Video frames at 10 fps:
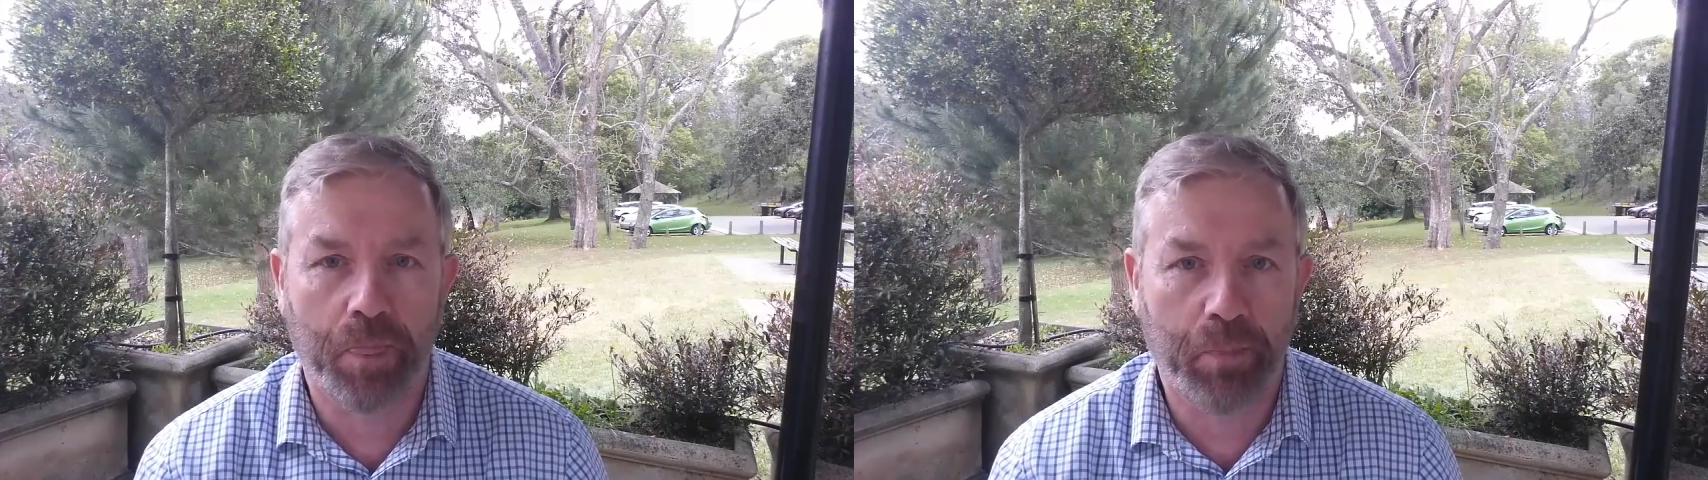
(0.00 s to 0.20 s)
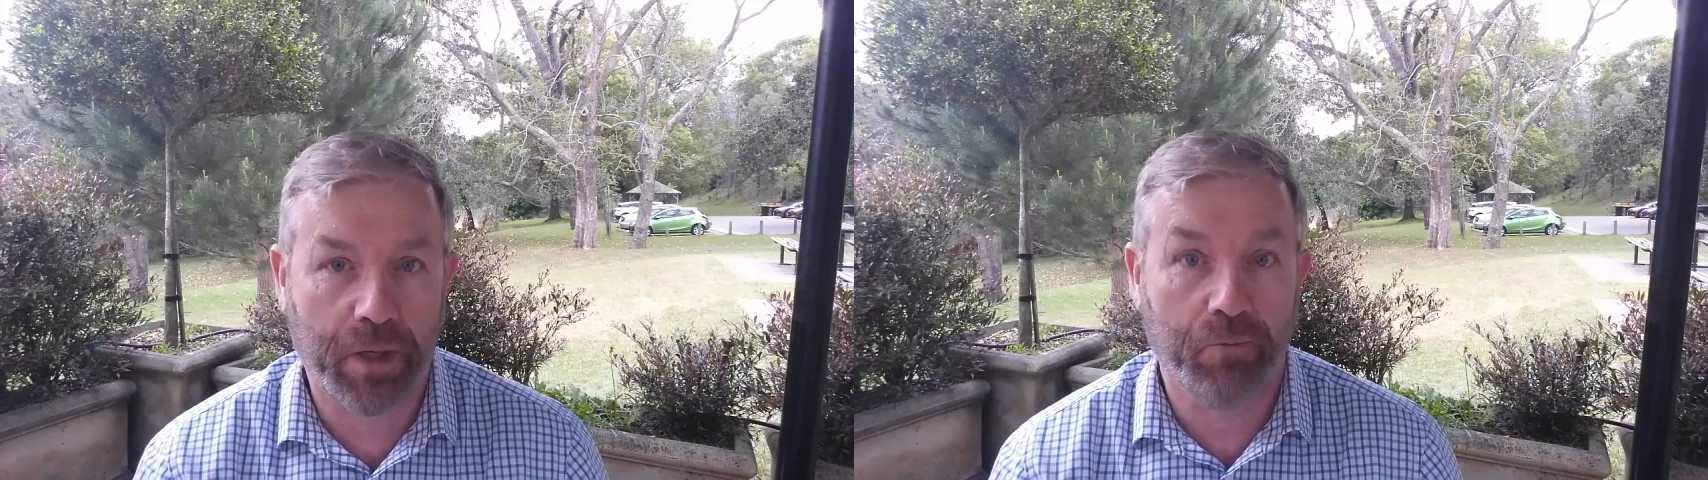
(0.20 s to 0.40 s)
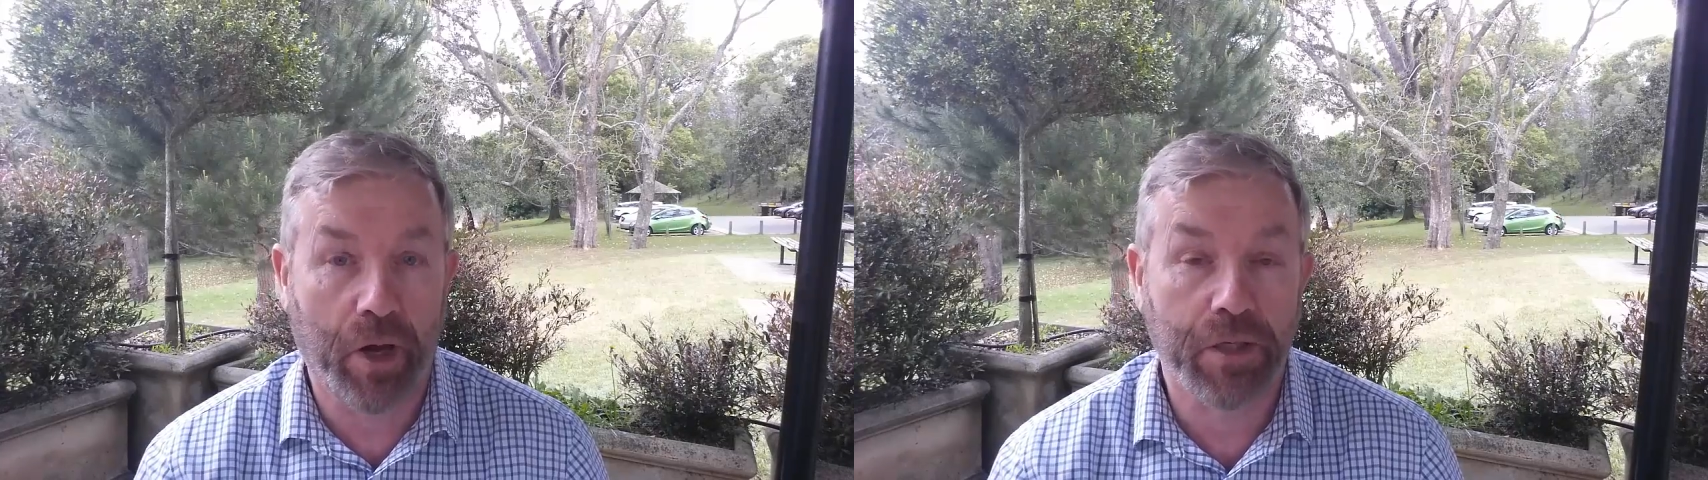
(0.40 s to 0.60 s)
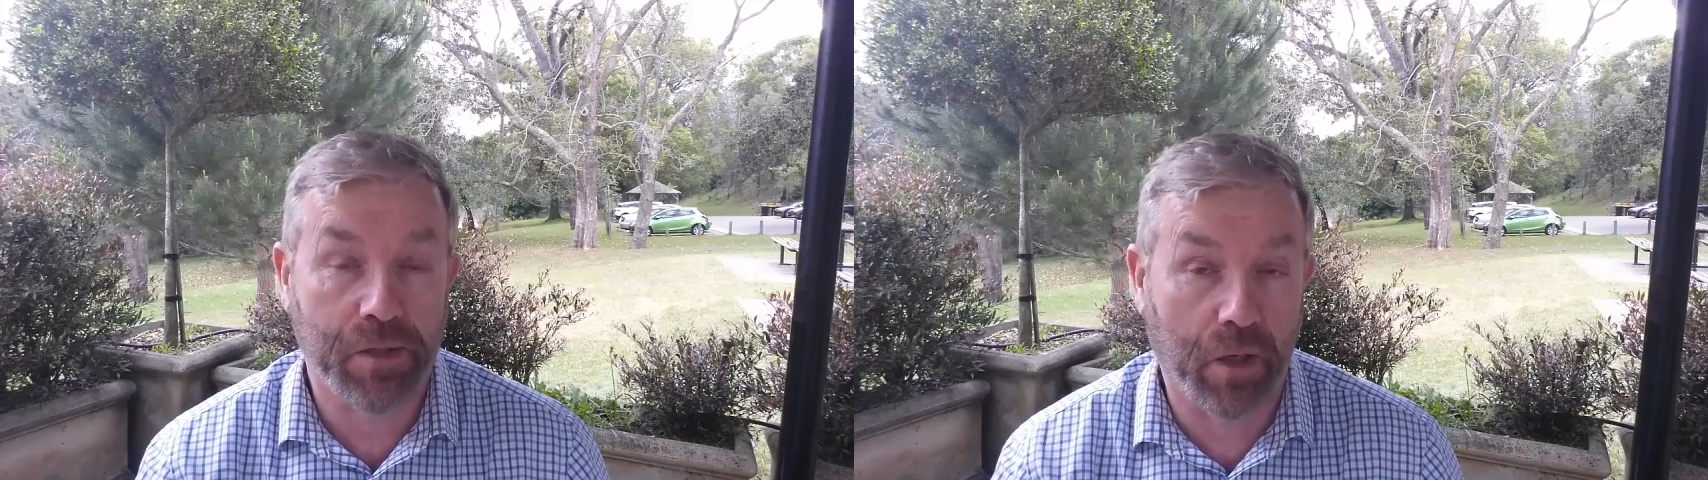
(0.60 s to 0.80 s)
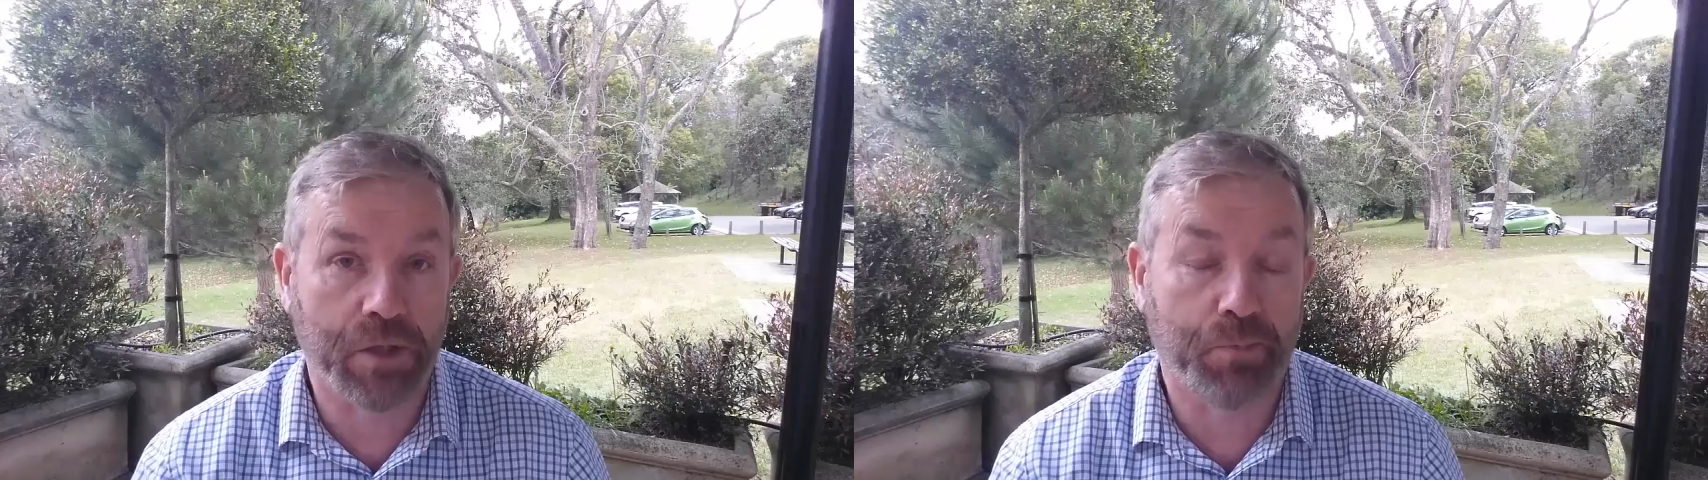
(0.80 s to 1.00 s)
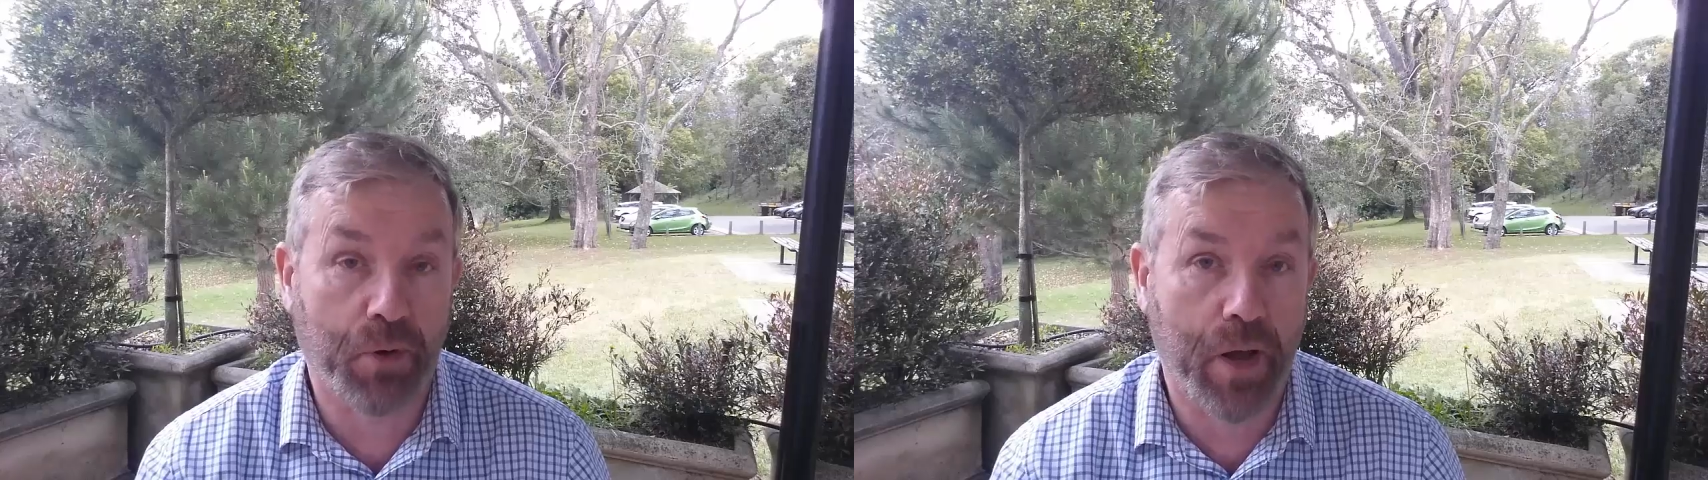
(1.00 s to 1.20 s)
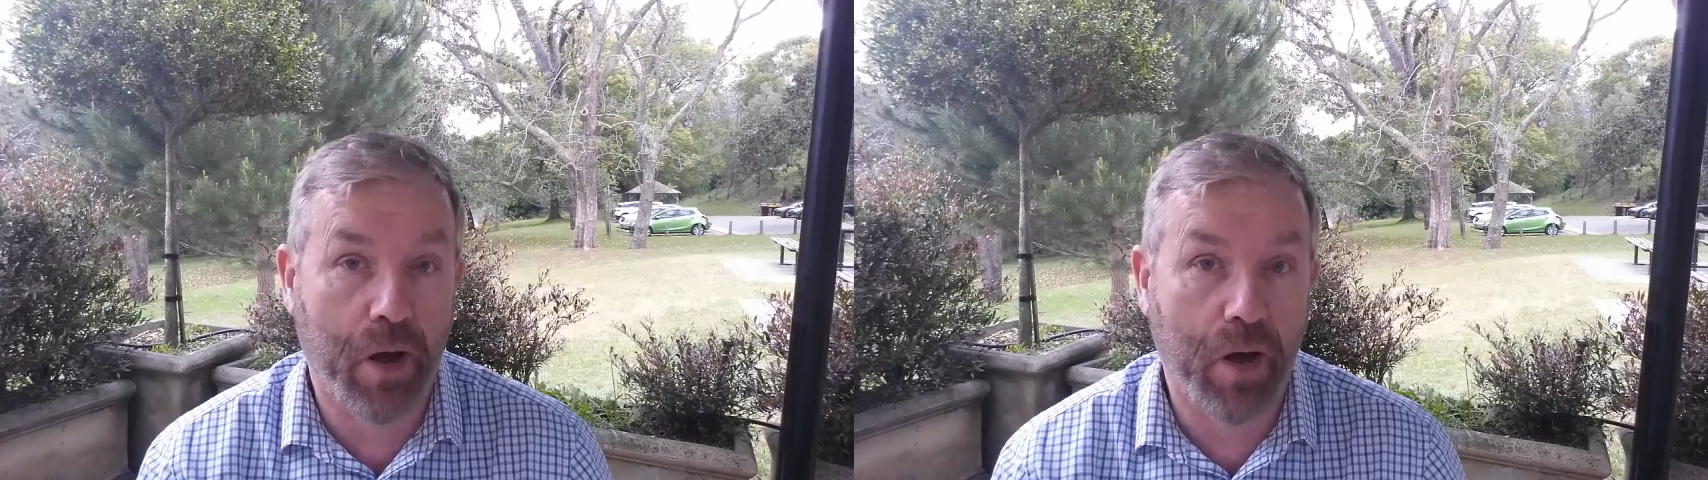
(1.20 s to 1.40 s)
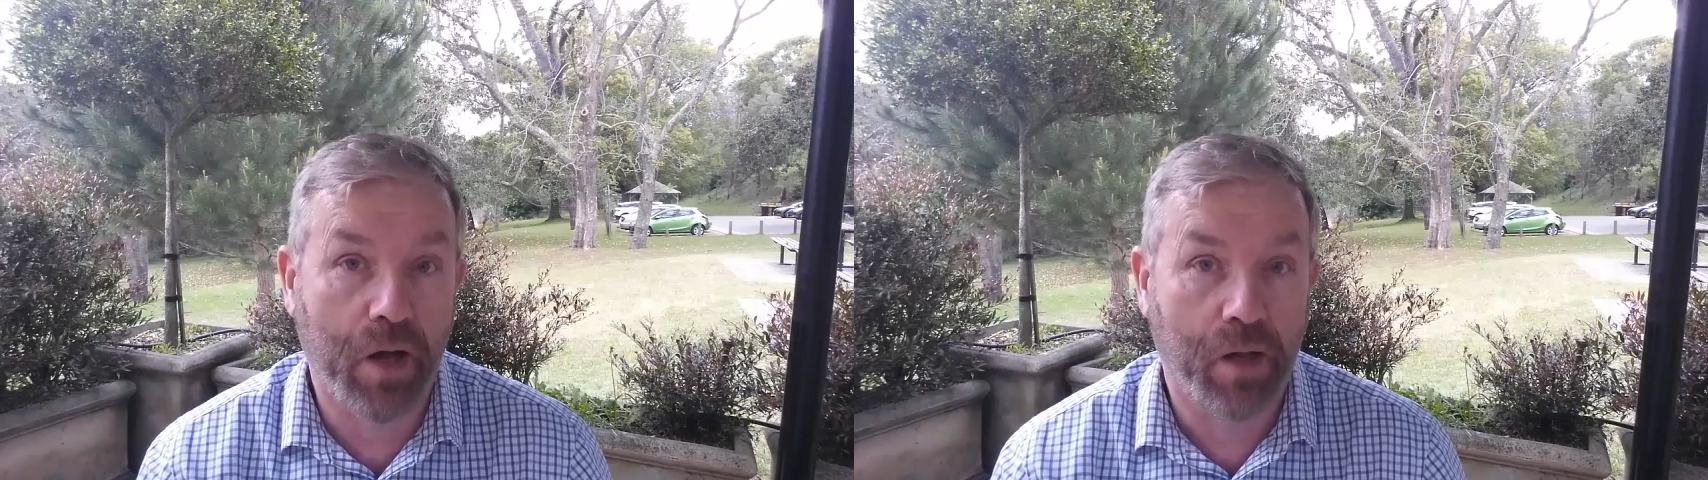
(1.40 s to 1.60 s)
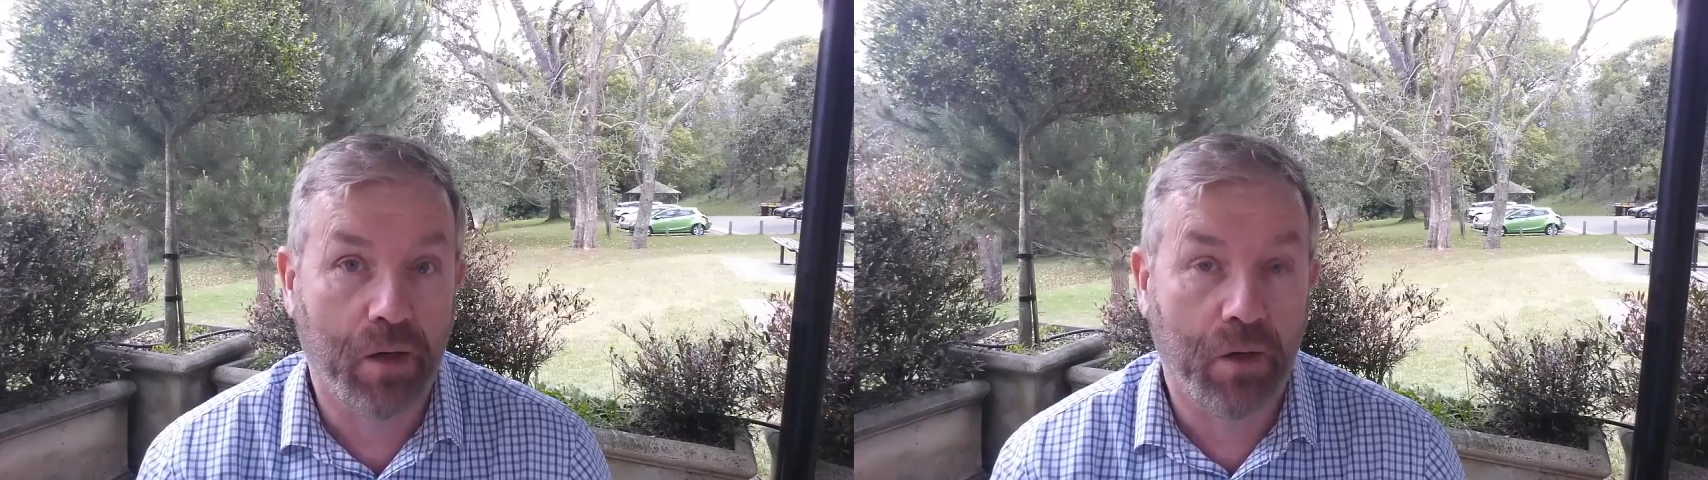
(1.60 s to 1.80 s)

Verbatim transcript: picking rates, lines per hour,